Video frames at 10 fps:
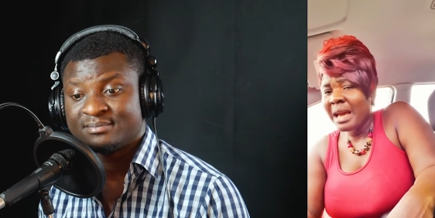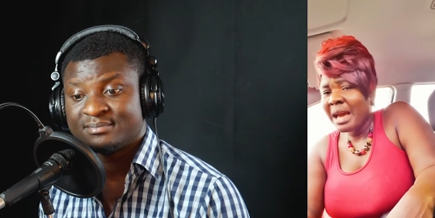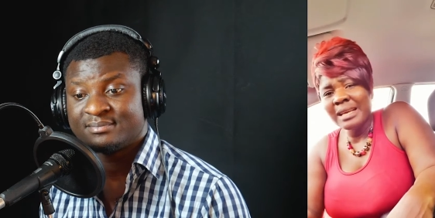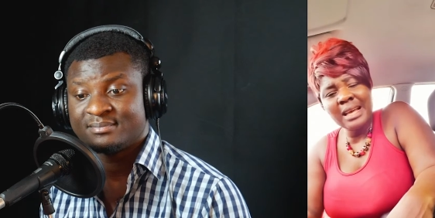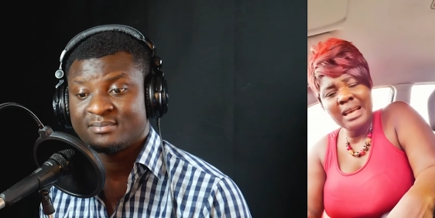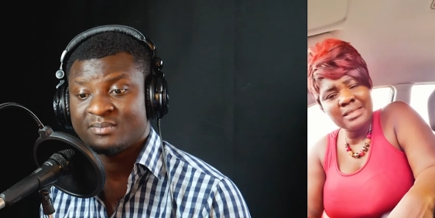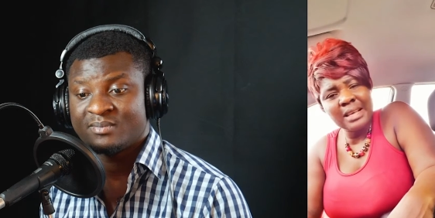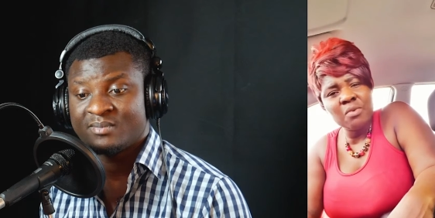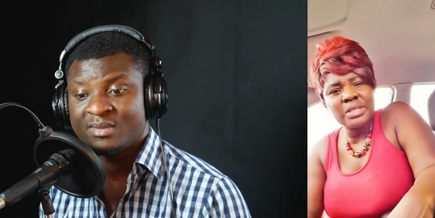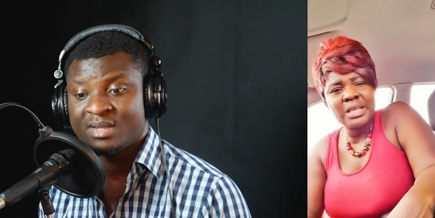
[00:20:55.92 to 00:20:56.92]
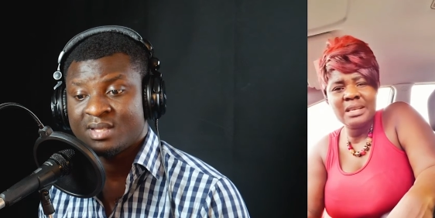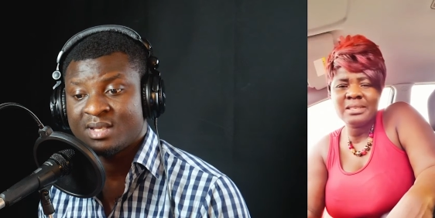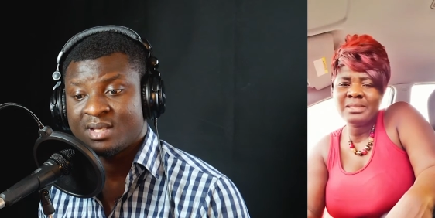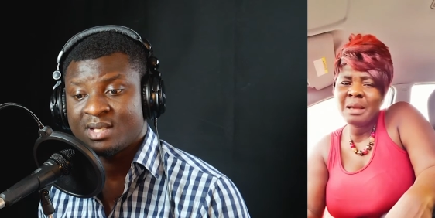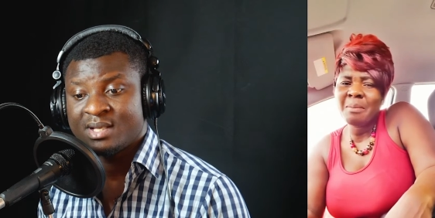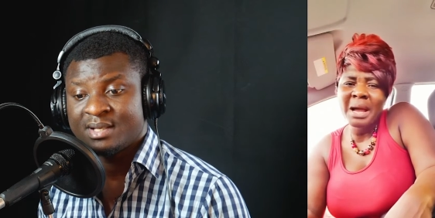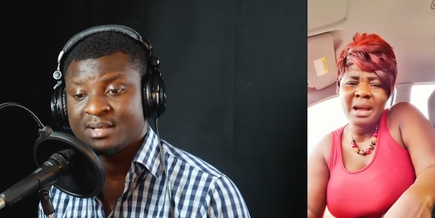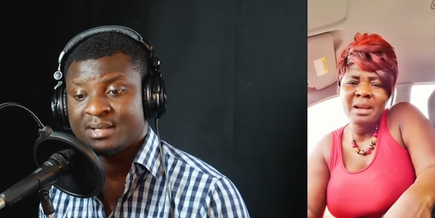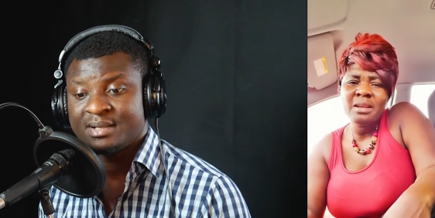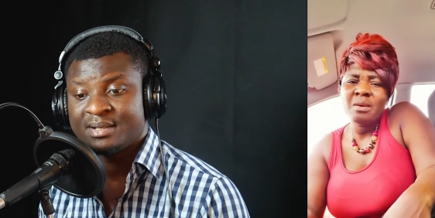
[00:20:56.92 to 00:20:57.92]
Speaker 1: year as I say with chances. And
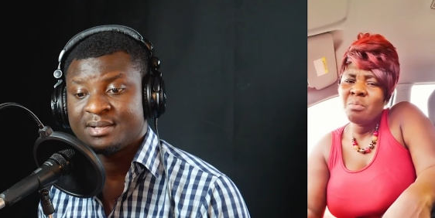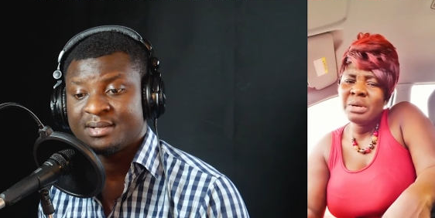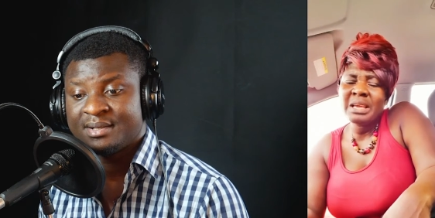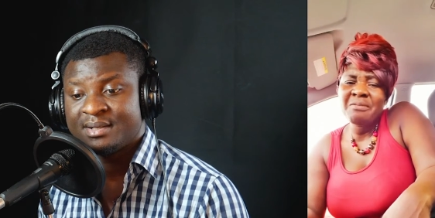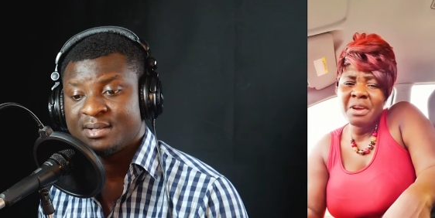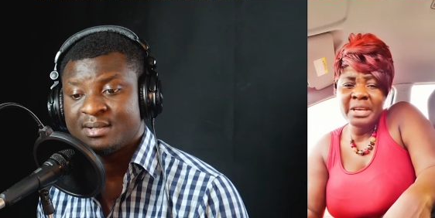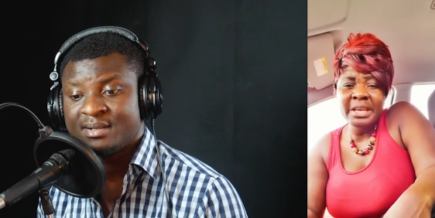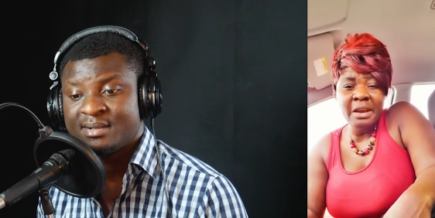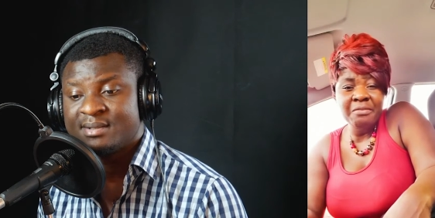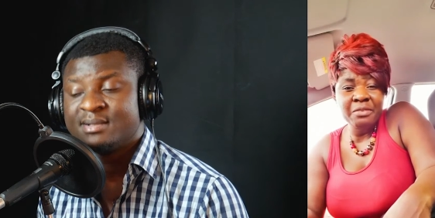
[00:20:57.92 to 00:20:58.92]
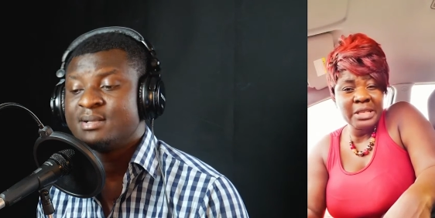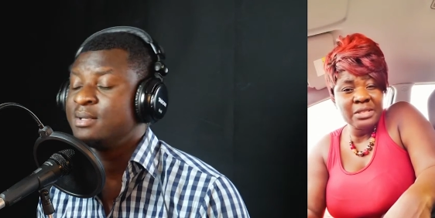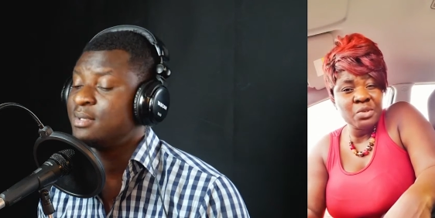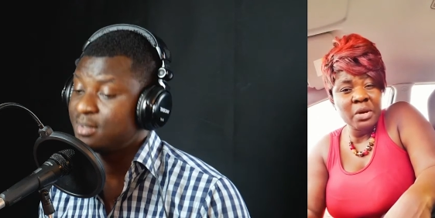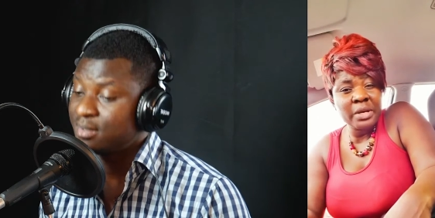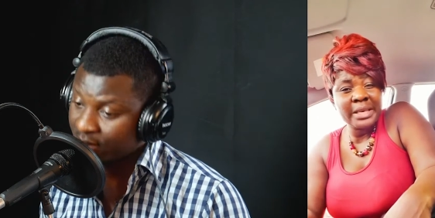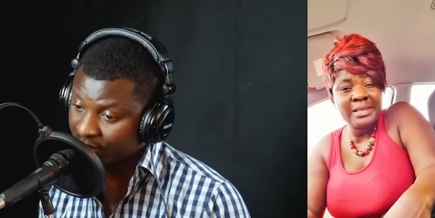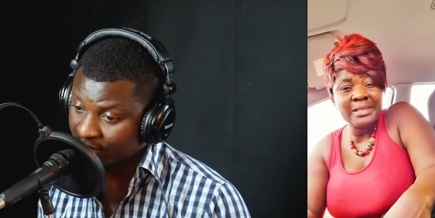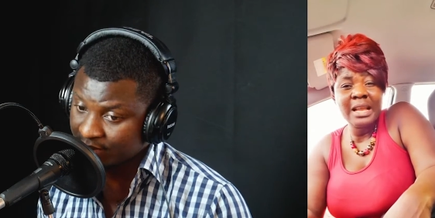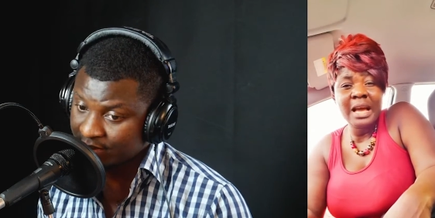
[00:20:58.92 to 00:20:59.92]
ma, when you're very careful, these young
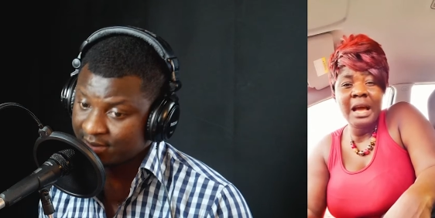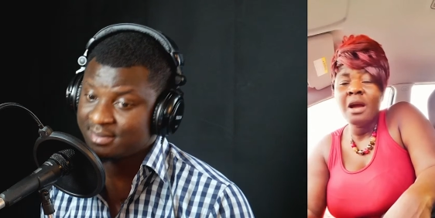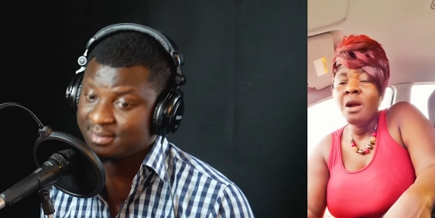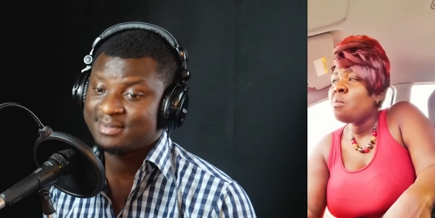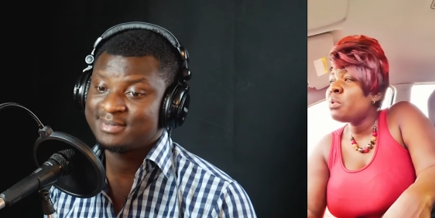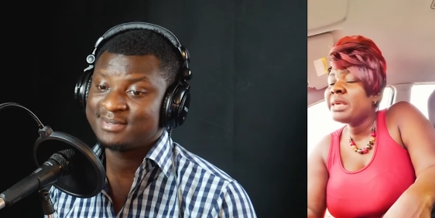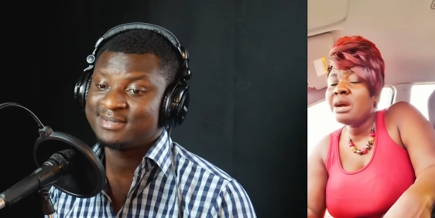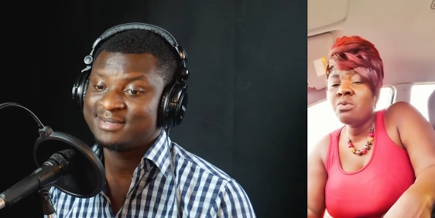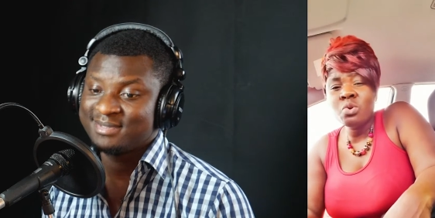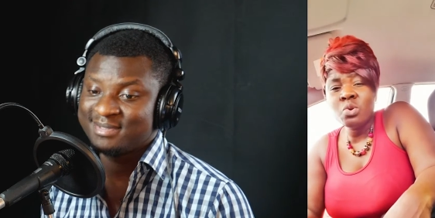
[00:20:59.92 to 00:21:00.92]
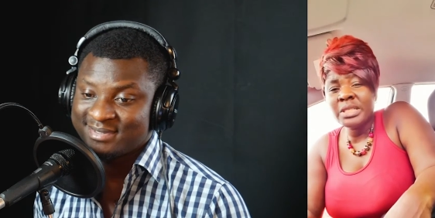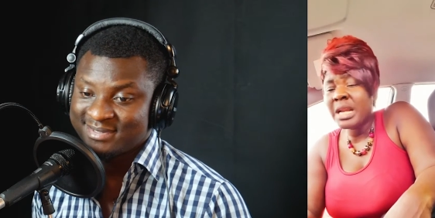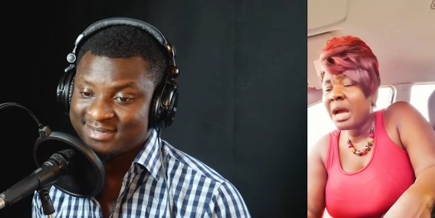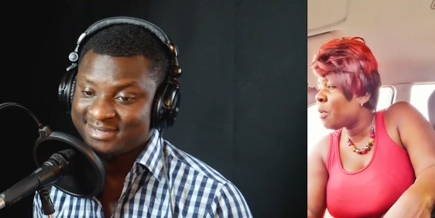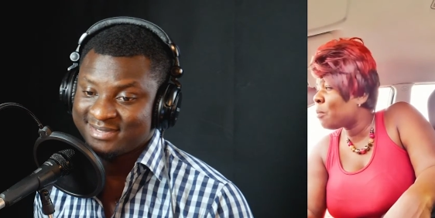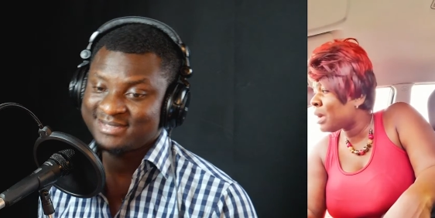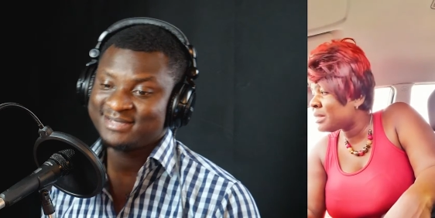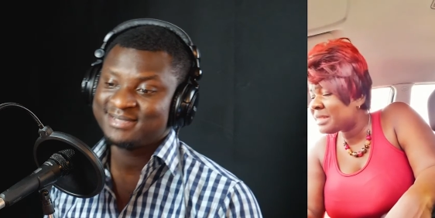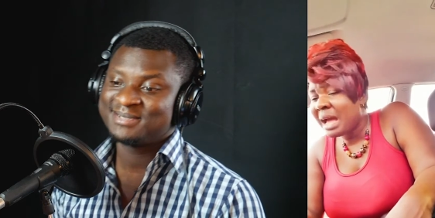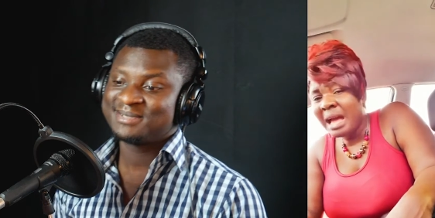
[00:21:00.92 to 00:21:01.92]
girls now, when you're good now,
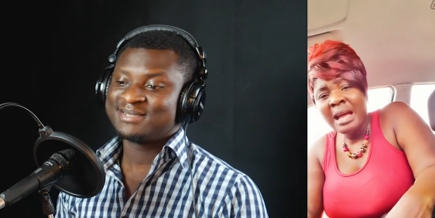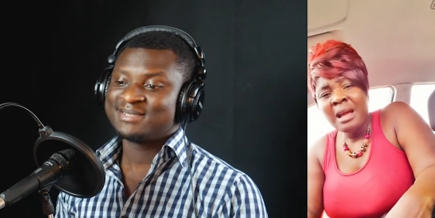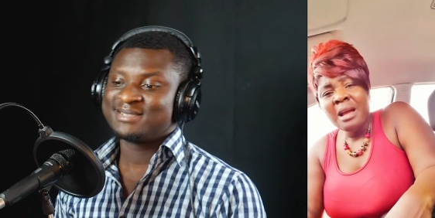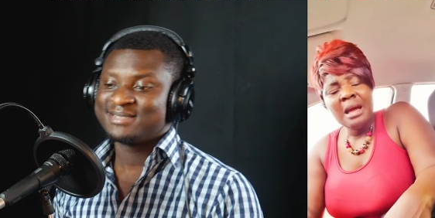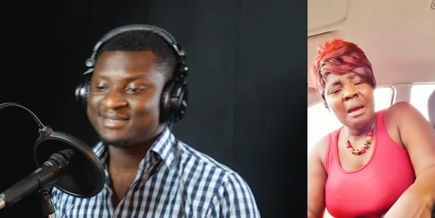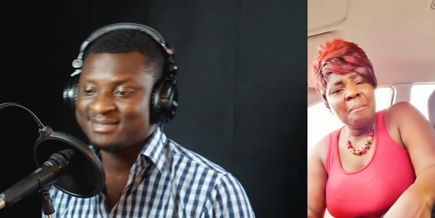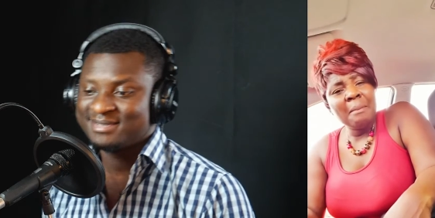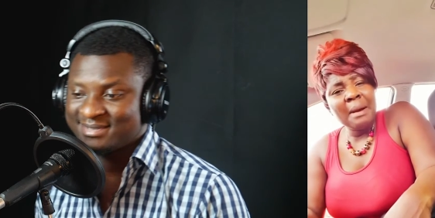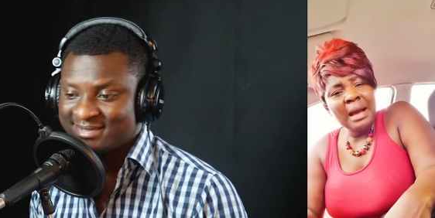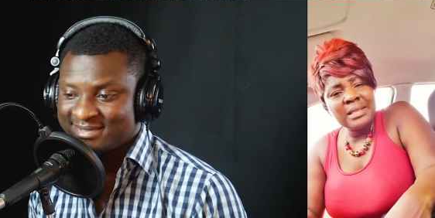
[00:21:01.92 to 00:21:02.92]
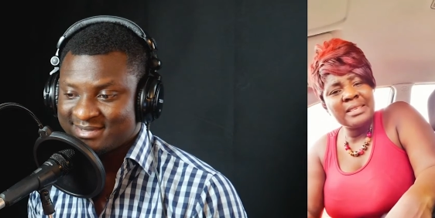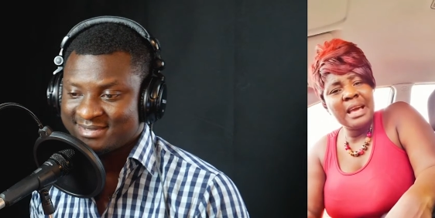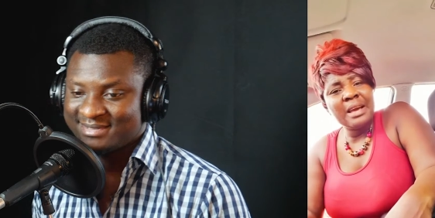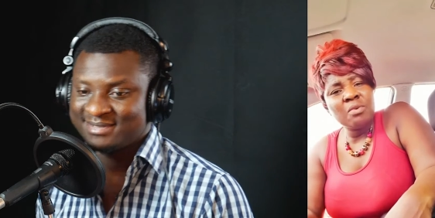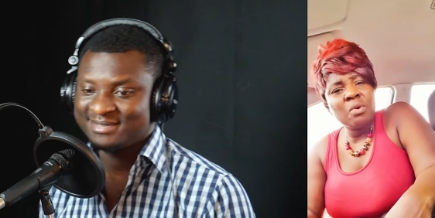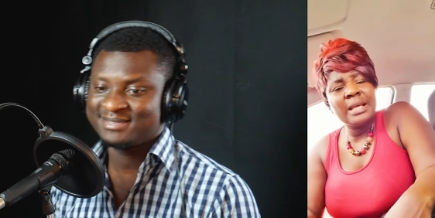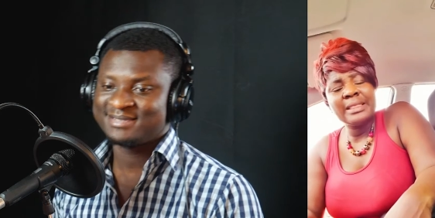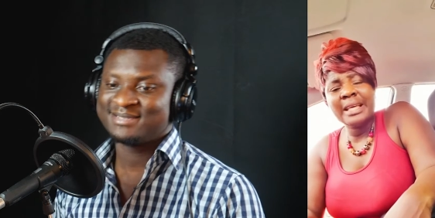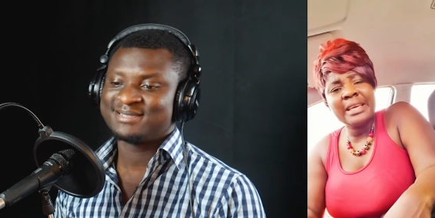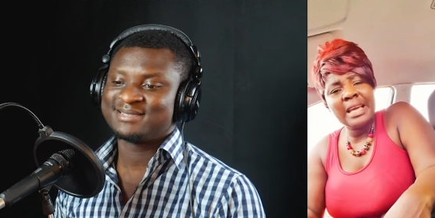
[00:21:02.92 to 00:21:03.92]
Mama, sir, and man, no,
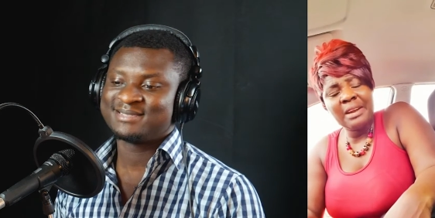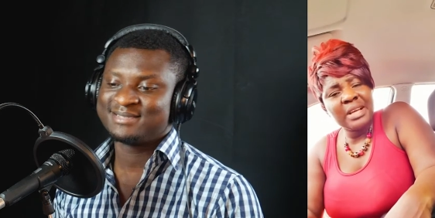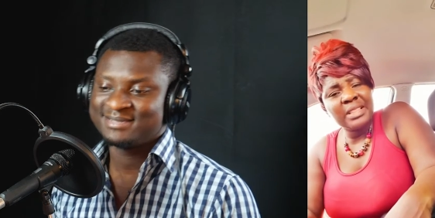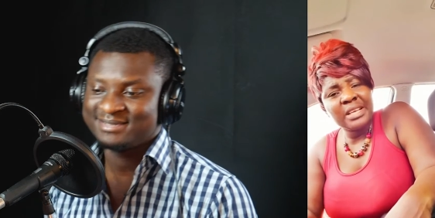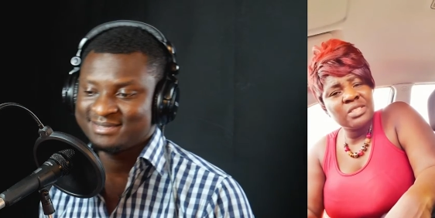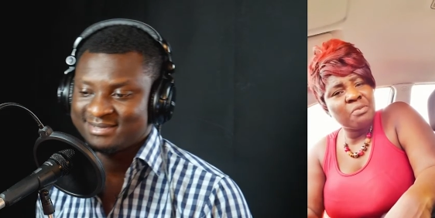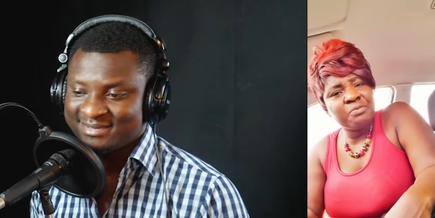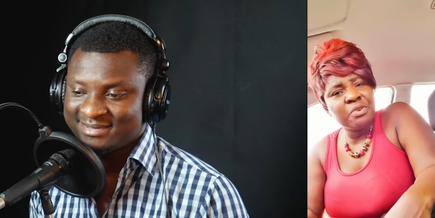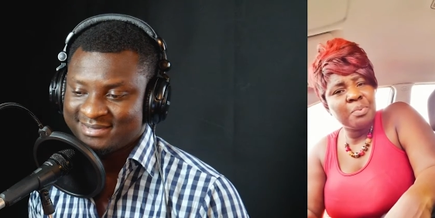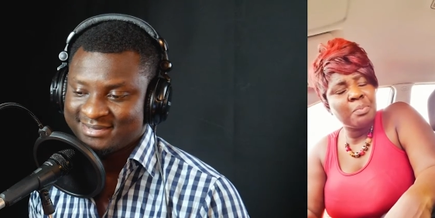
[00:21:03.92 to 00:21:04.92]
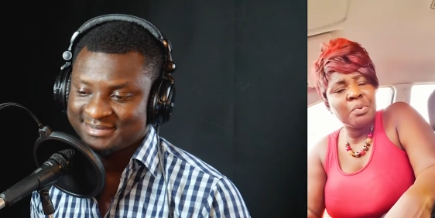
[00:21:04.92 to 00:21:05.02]
taking advantage of few